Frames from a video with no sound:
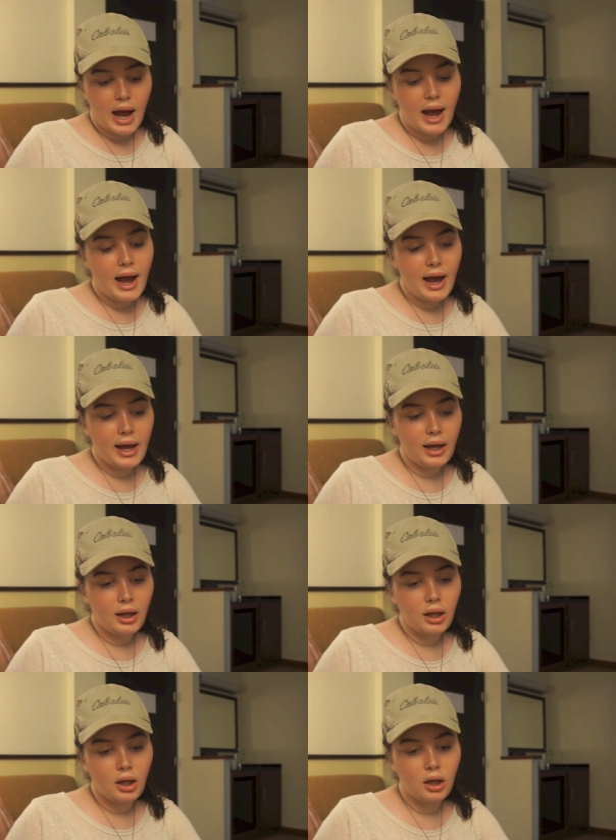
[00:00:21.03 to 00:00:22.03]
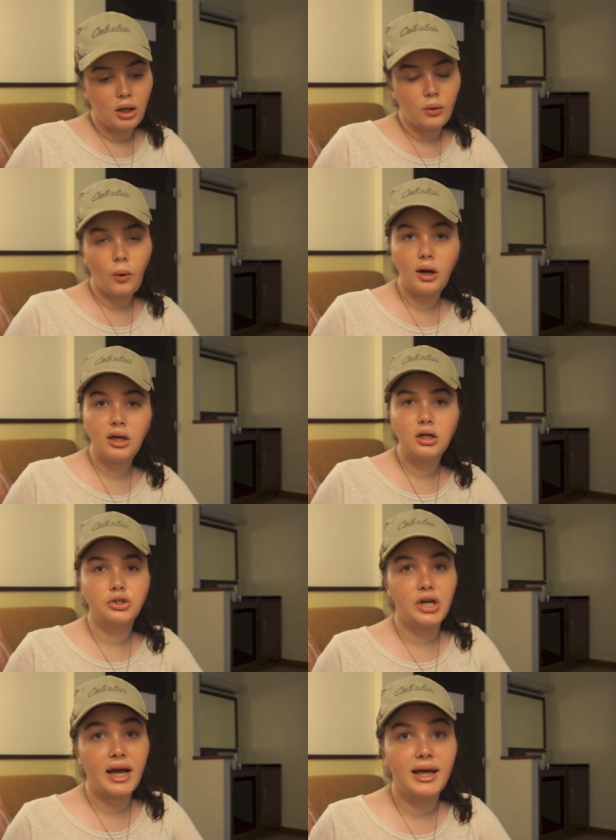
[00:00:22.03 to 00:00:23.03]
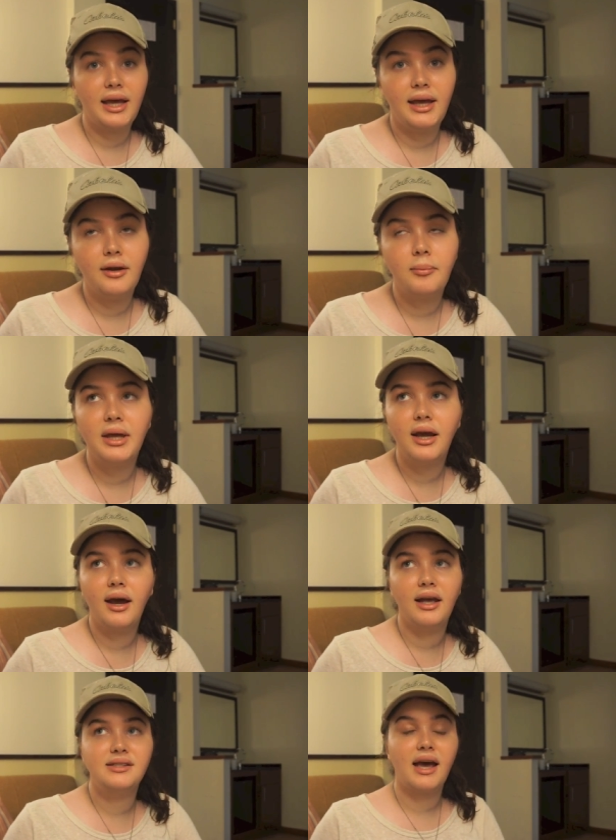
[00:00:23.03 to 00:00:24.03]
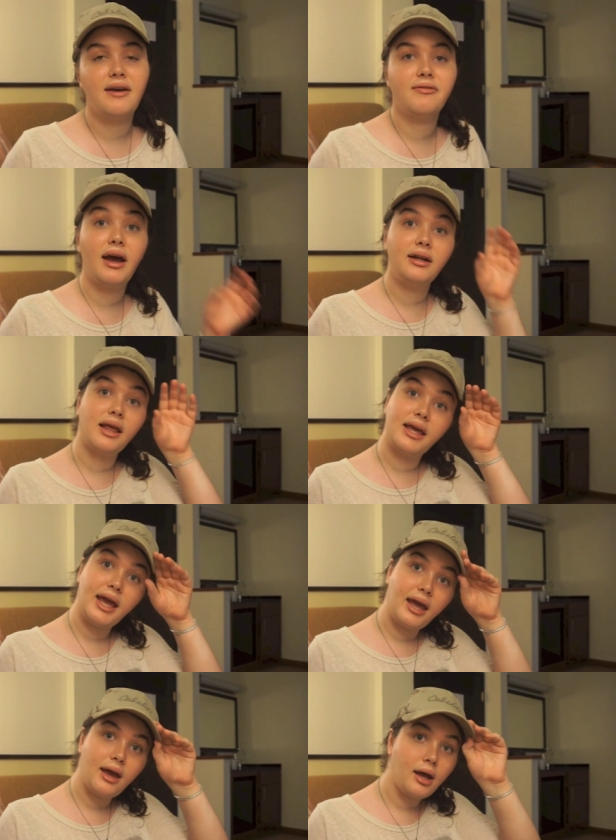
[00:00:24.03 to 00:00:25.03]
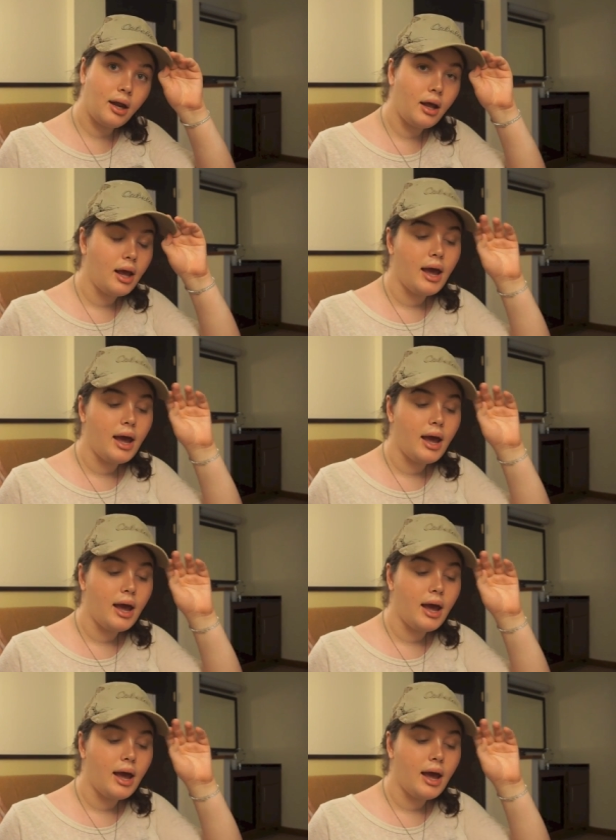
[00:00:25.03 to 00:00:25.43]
I wanted to check in because I finally can,